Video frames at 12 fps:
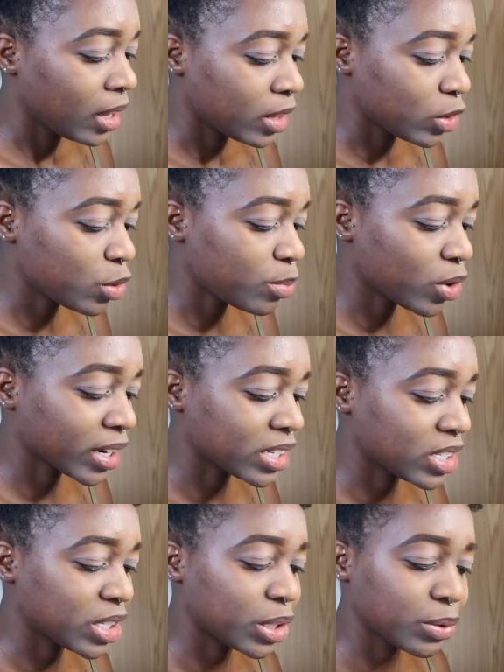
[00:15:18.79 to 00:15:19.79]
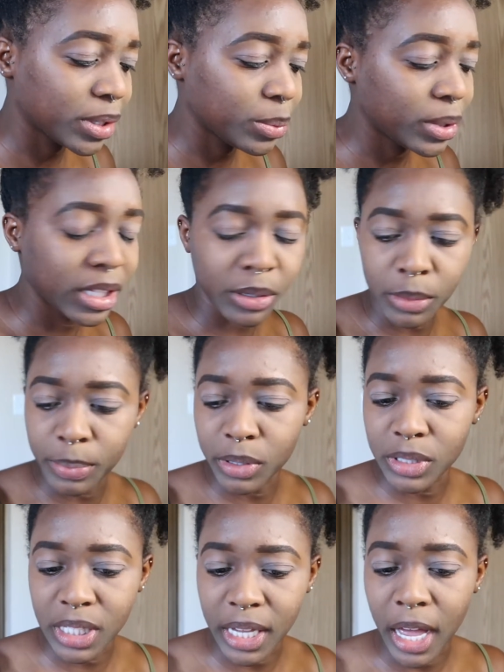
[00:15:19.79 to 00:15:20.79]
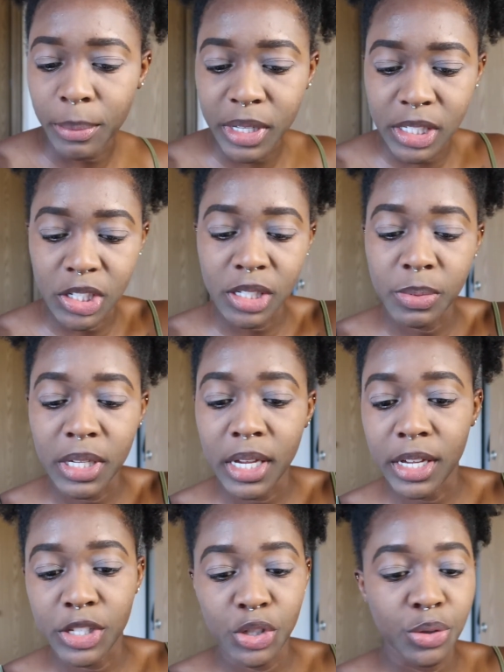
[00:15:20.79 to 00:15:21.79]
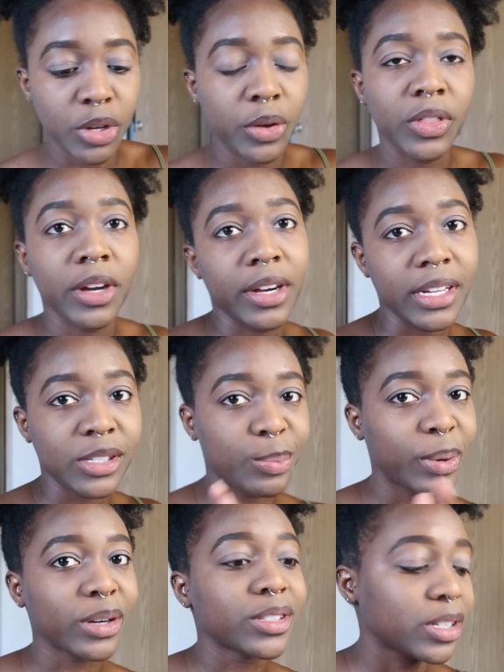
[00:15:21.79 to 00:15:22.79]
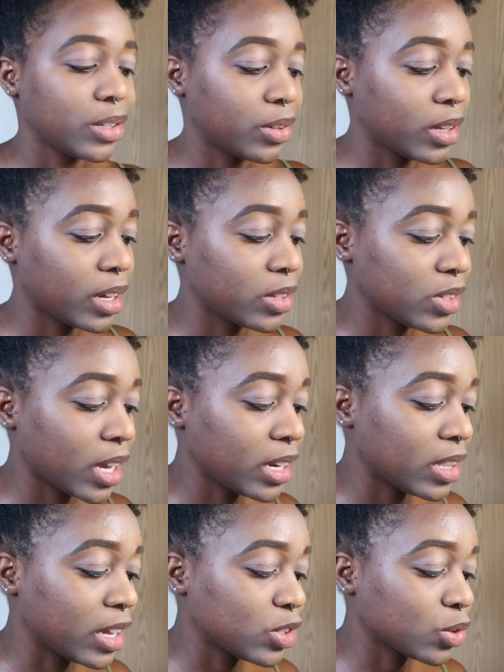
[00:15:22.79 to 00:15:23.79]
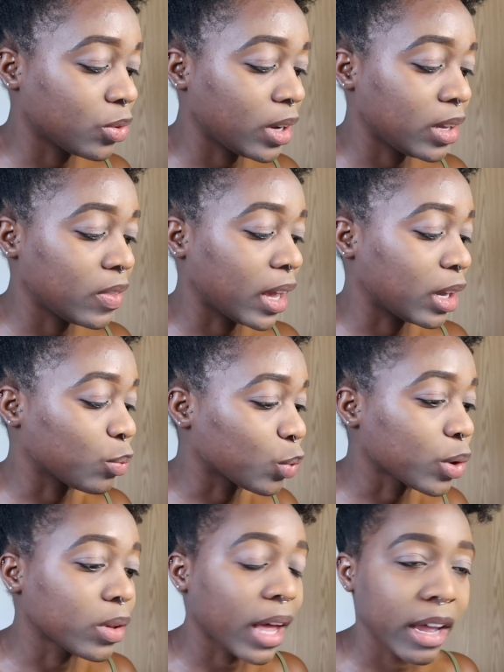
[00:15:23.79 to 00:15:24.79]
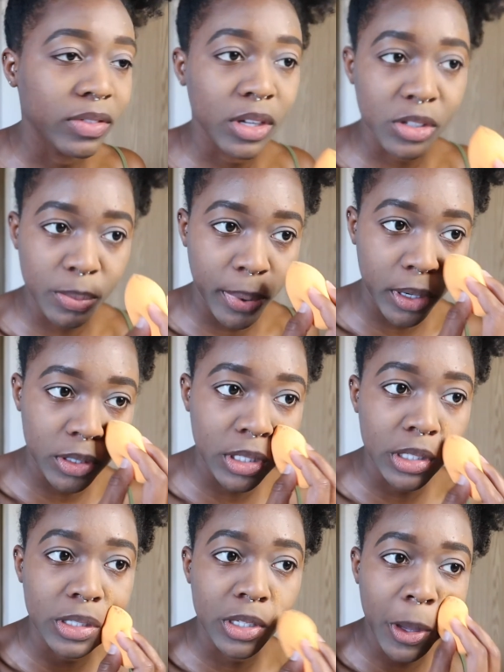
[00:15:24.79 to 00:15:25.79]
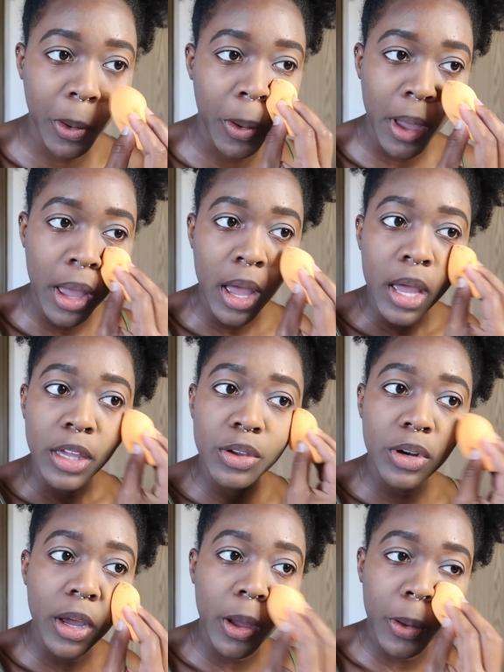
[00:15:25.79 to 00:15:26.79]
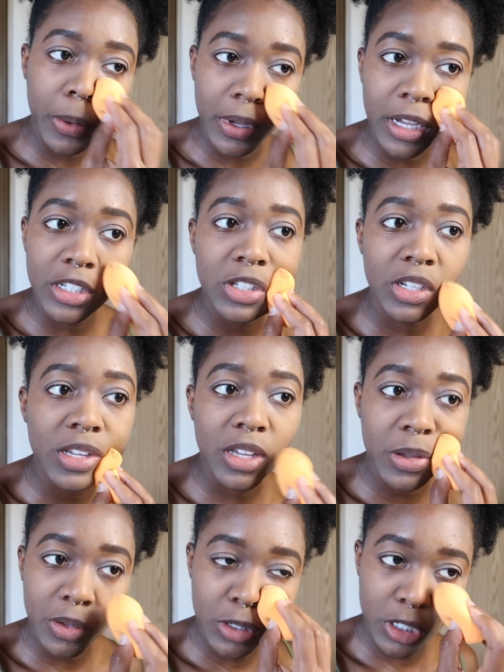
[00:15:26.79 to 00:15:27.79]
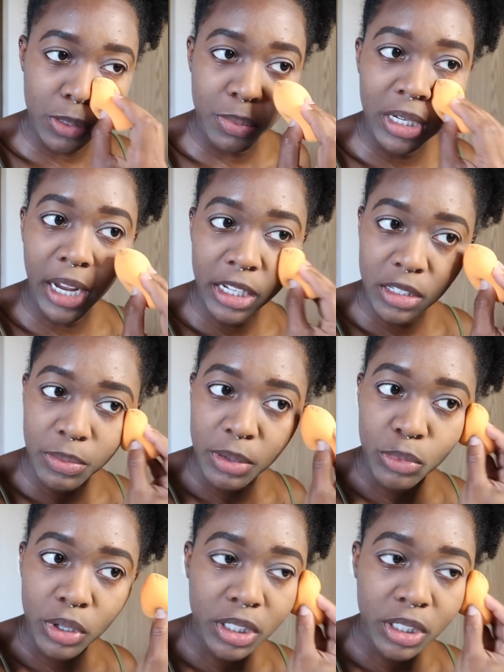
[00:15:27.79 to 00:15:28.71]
a little more considerate when they are posting comments just because you know there is a person on the other side of that screen like in real life there's a person so you know it's just it'll just be nice to be more